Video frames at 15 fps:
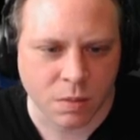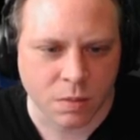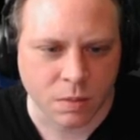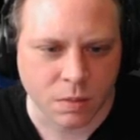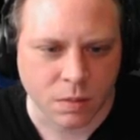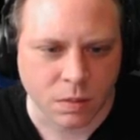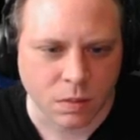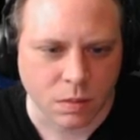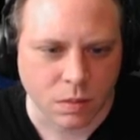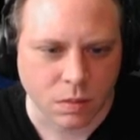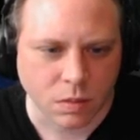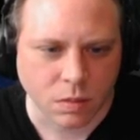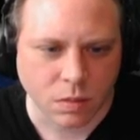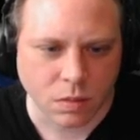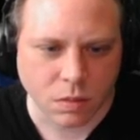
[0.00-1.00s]

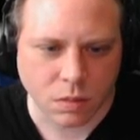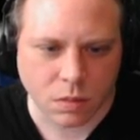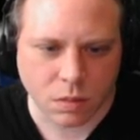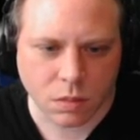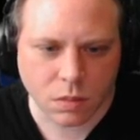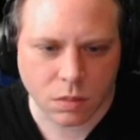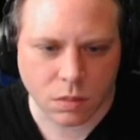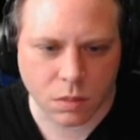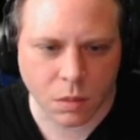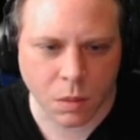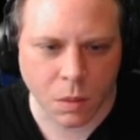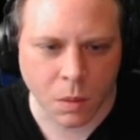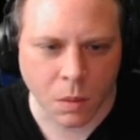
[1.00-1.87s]
Nobody speaks.